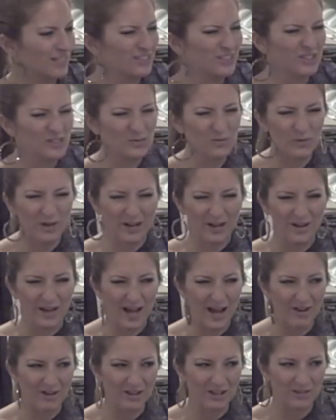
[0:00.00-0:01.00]
it's just weird
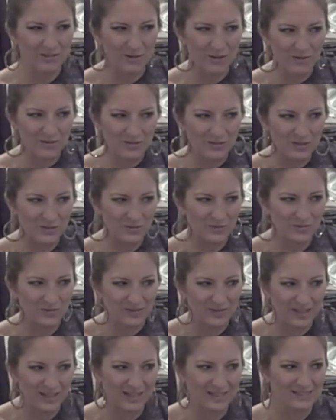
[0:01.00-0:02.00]
how he throws you
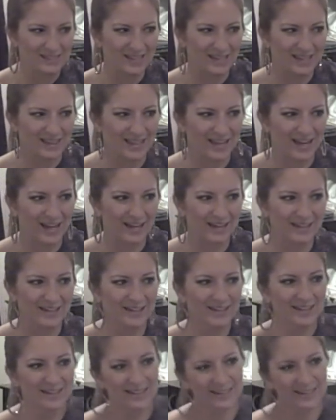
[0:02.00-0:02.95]
things like that.